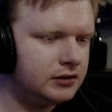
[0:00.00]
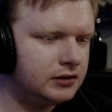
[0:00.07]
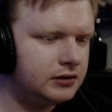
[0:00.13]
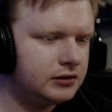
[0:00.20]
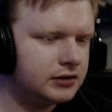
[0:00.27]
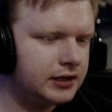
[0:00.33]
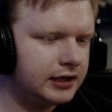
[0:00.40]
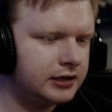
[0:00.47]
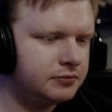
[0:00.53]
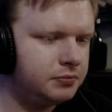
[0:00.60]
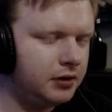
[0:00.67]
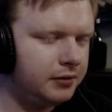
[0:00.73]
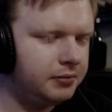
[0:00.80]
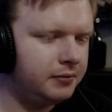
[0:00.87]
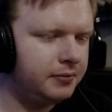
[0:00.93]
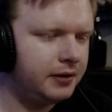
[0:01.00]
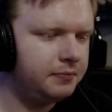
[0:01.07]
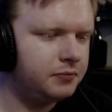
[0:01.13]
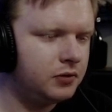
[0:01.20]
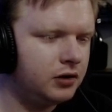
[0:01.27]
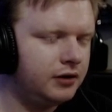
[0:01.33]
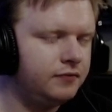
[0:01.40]
text pop a bit
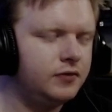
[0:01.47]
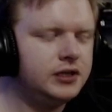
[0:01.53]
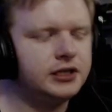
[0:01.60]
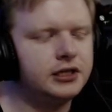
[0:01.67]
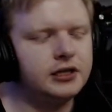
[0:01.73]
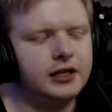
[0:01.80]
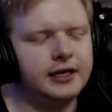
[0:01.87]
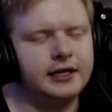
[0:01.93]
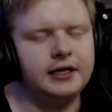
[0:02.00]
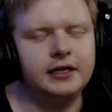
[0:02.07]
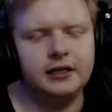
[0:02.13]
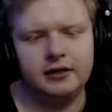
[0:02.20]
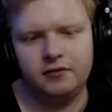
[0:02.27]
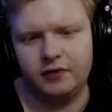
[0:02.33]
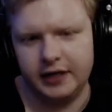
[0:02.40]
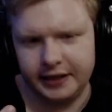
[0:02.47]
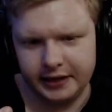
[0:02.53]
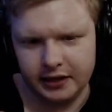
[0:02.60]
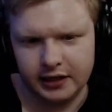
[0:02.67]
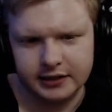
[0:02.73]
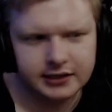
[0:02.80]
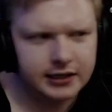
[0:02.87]
more, and when you click it, the red
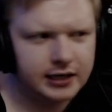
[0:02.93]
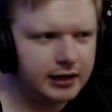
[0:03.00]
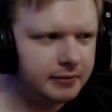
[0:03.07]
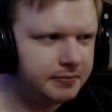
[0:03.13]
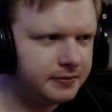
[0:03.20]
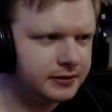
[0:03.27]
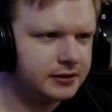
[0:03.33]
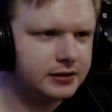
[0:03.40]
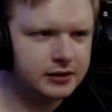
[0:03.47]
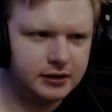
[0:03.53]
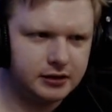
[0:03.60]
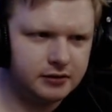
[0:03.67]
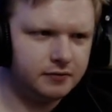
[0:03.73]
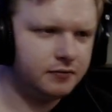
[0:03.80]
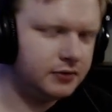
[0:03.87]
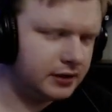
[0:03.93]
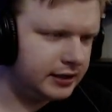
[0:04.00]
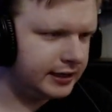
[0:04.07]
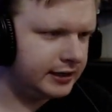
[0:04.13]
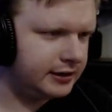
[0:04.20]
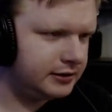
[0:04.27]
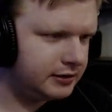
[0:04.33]
lights up, and it's like a,
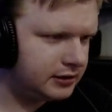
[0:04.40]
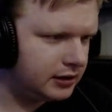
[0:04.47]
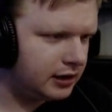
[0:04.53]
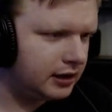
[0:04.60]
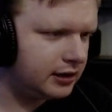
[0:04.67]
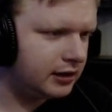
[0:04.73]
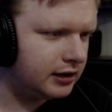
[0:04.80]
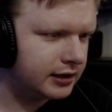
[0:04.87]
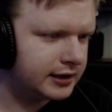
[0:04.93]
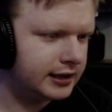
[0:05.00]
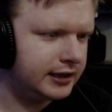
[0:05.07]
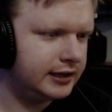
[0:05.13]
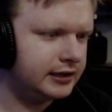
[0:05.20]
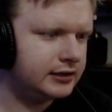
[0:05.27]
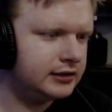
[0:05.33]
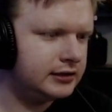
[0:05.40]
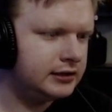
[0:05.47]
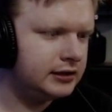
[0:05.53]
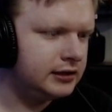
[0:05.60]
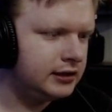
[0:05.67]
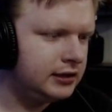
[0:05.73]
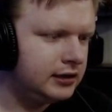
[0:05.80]
yeah, I like that.
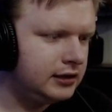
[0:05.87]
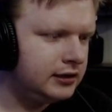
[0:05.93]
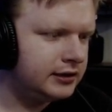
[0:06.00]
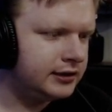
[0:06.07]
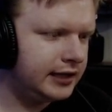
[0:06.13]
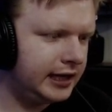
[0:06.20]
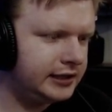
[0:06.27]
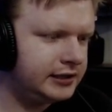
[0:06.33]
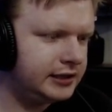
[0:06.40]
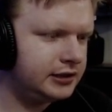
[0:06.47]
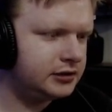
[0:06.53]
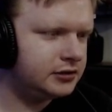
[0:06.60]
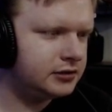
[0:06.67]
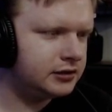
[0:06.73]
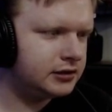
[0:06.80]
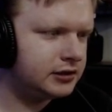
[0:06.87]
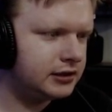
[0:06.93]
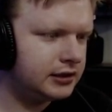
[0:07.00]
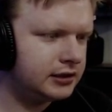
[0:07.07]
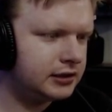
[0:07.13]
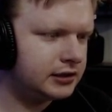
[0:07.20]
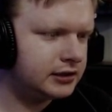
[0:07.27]
That's
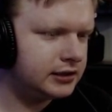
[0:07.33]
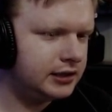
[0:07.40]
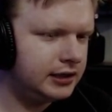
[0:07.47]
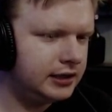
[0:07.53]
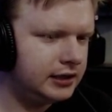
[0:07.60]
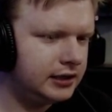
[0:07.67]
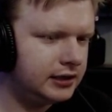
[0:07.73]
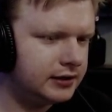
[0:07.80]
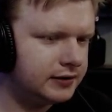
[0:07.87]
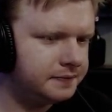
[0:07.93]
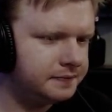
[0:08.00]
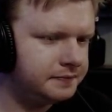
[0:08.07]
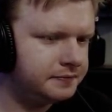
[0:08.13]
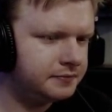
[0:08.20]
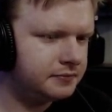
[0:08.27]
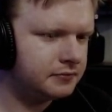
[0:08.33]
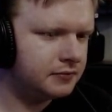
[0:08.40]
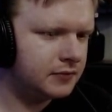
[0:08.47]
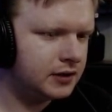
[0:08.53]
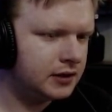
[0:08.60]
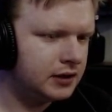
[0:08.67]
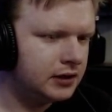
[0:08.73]
interesting to see, yeah.
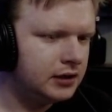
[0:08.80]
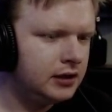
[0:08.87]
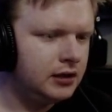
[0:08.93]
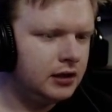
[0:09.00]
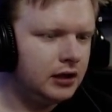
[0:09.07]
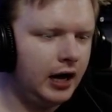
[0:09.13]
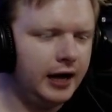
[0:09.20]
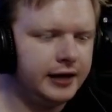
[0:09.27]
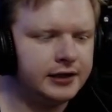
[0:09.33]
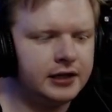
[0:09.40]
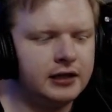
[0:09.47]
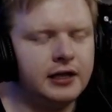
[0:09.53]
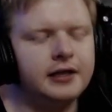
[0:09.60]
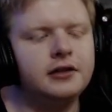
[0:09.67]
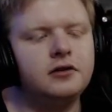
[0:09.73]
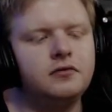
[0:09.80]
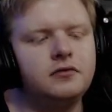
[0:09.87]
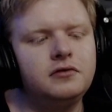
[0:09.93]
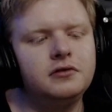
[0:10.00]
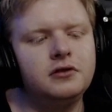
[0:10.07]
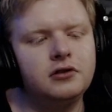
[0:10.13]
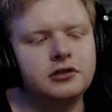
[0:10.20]
And the leather
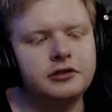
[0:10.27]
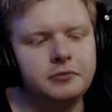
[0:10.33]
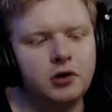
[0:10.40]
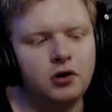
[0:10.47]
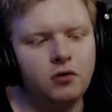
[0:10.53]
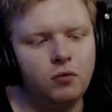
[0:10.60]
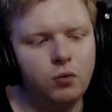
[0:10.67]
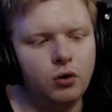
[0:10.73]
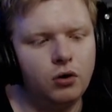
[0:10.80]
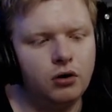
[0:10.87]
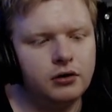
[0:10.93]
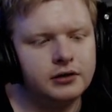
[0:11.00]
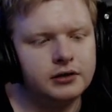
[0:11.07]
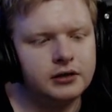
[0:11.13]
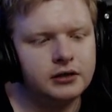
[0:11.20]
looks more worn.